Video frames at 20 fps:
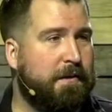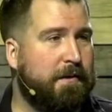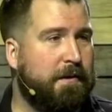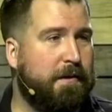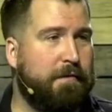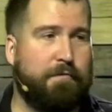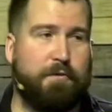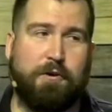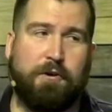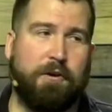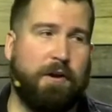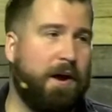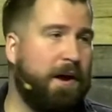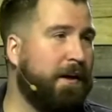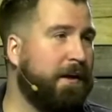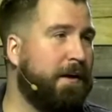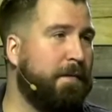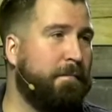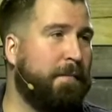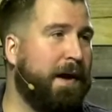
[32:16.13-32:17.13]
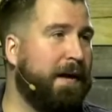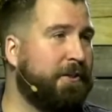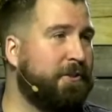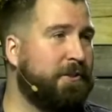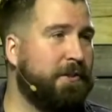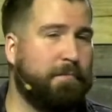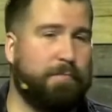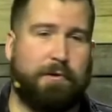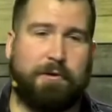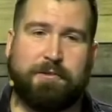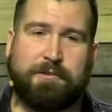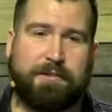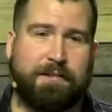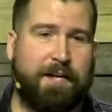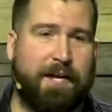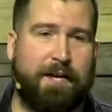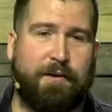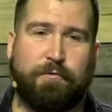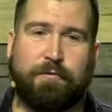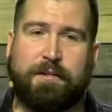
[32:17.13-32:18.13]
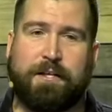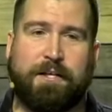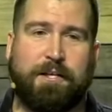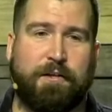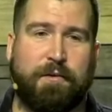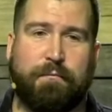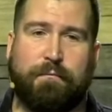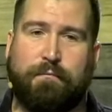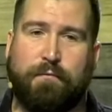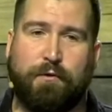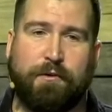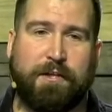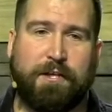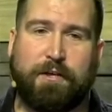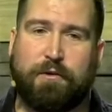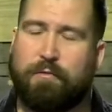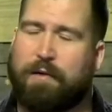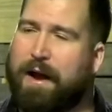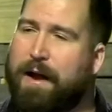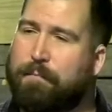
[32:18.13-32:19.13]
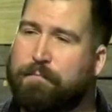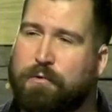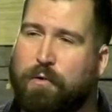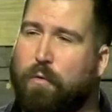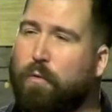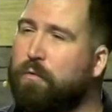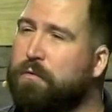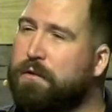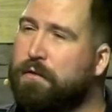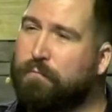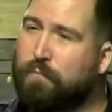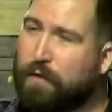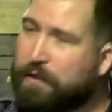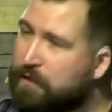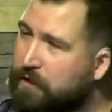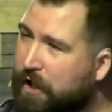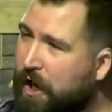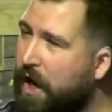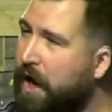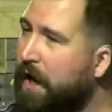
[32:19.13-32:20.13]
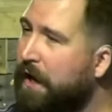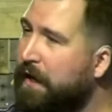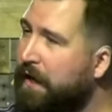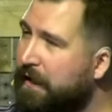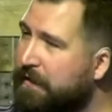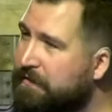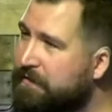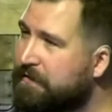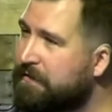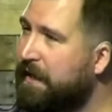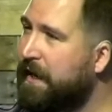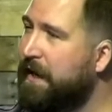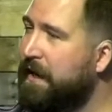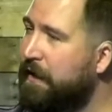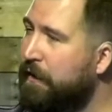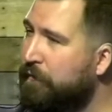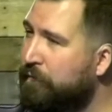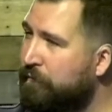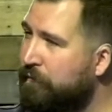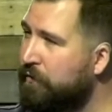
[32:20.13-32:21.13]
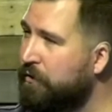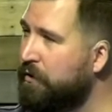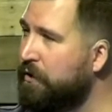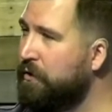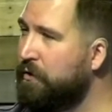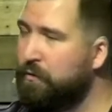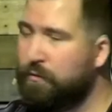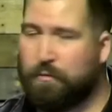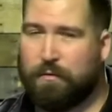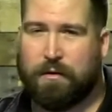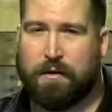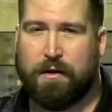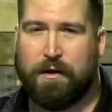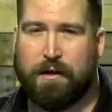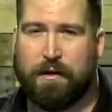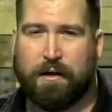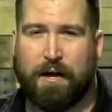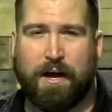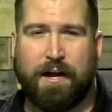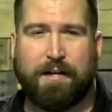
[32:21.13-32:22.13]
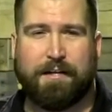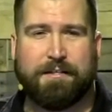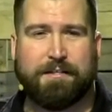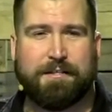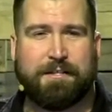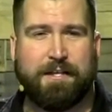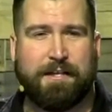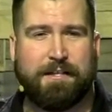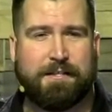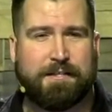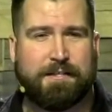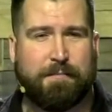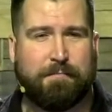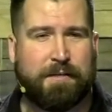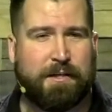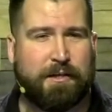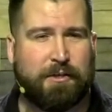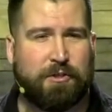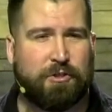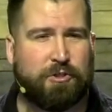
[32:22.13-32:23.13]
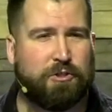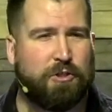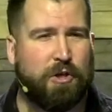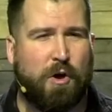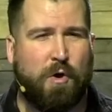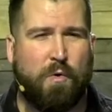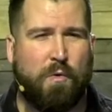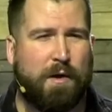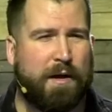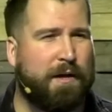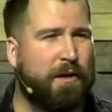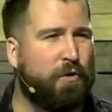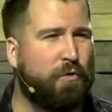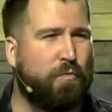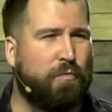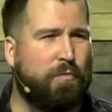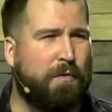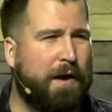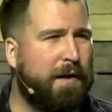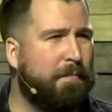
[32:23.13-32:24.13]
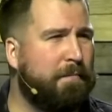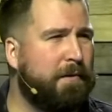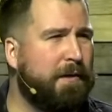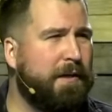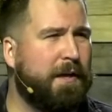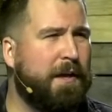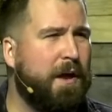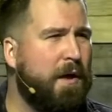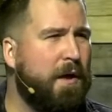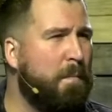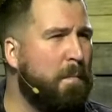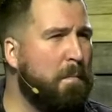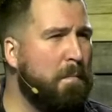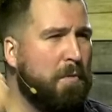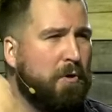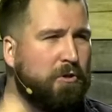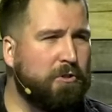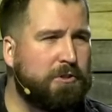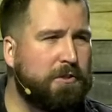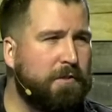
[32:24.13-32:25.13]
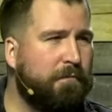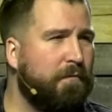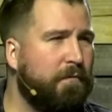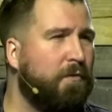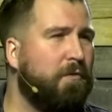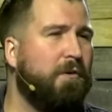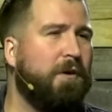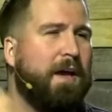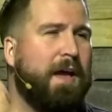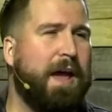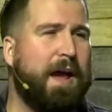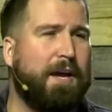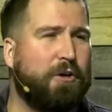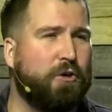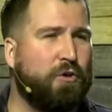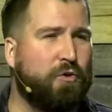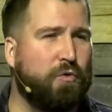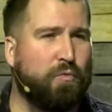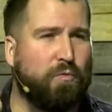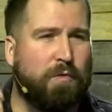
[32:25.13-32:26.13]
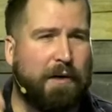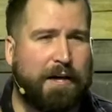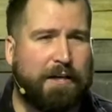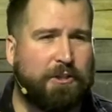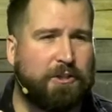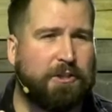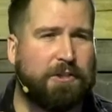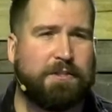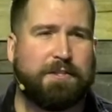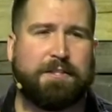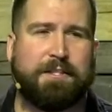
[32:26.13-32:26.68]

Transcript: If you are not a compassionate person, I don't think you fully grabbed hold of what God has done for you. God has done something so incredibly merciful and gracious